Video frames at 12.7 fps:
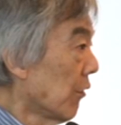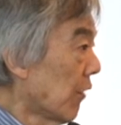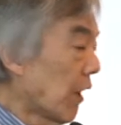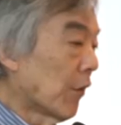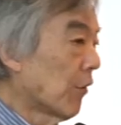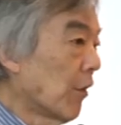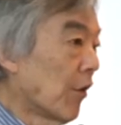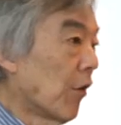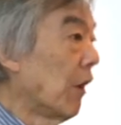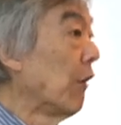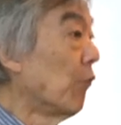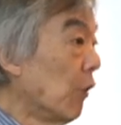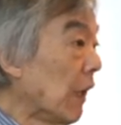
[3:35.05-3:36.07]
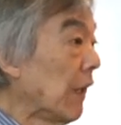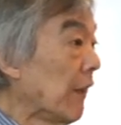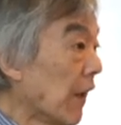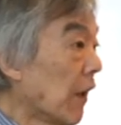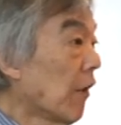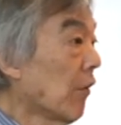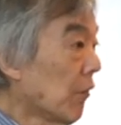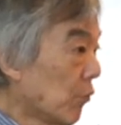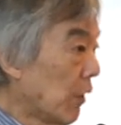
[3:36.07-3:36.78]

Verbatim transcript: sounds that aren't really there,